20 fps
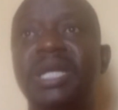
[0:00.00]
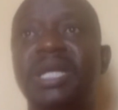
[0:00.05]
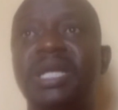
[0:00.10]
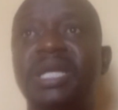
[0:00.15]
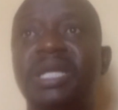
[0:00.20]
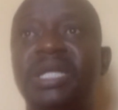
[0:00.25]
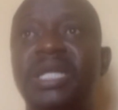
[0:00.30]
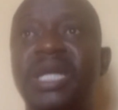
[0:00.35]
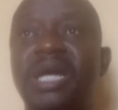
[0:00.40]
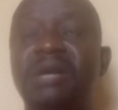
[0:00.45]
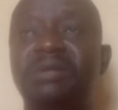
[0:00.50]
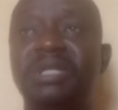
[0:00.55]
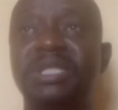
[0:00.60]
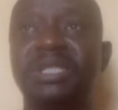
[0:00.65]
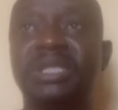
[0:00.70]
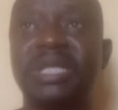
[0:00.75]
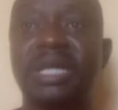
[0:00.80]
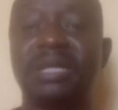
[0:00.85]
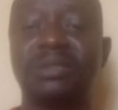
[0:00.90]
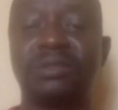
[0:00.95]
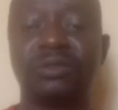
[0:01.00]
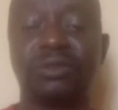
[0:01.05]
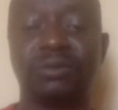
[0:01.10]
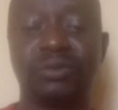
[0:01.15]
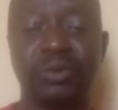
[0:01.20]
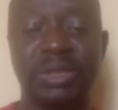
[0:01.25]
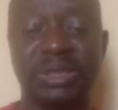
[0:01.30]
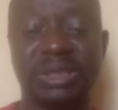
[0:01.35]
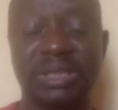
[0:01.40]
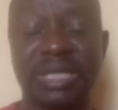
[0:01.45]
he now reached out
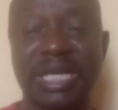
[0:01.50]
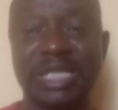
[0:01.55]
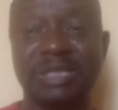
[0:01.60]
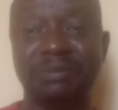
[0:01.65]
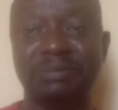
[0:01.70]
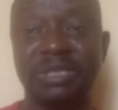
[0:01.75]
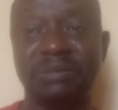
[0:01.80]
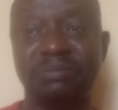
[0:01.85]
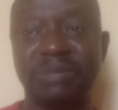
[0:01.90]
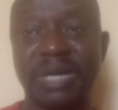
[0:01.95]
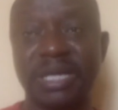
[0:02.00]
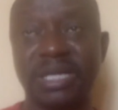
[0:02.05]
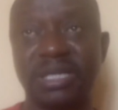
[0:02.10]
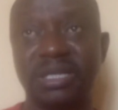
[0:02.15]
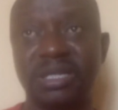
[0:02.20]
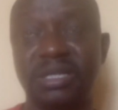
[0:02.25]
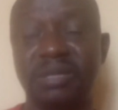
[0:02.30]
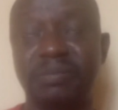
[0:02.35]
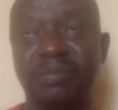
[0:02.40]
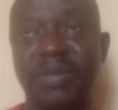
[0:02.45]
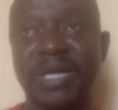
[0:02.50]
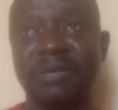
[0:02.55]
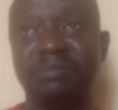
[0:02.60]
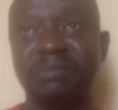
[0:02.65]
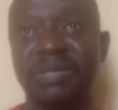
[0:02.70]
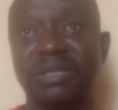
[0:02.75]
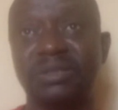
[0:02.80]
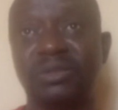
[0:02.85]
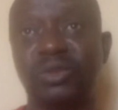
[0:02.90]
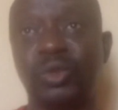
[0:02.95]
to his classmates back in the
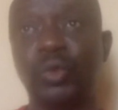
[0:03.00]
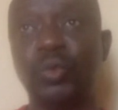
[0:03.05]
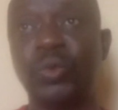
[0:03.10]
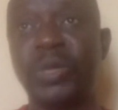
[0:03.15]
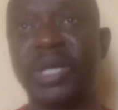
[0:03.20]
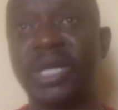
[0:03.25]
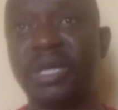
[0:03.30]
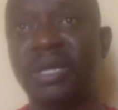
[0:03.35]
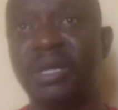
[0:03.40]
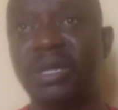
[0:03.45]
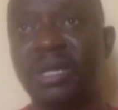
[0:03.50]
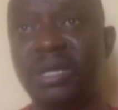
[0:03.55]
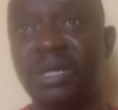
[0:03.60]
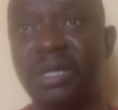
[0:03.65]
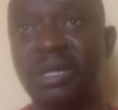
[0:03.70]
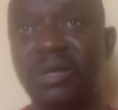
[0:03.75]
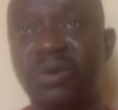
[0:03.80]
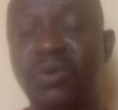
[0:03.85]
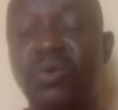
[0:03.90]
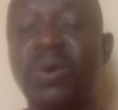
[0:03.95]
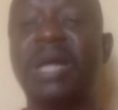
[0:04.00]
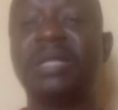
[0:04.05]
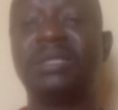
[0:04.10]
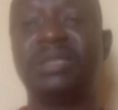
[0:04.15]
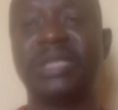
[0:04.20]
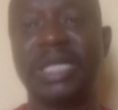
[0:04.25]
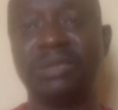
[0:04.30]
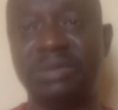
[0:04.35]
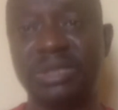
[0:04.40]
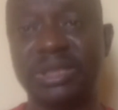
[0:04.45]
department who had
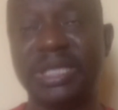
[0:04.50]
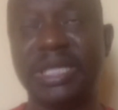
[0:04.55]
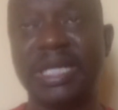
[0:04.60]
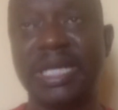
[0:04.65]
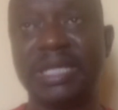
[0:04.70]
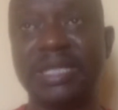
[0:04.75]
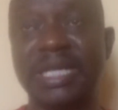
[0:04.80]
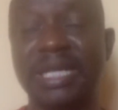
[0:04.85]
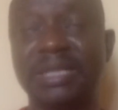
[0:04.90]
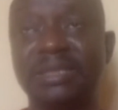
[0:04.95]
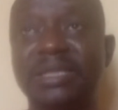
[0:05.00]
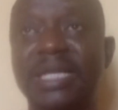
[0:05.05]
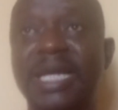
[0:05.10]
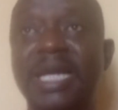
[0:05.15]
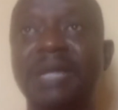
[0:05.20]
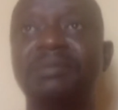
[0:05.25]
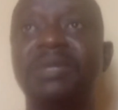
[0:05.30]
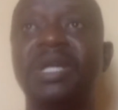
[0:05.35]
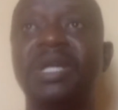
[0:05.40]
graduated at that time.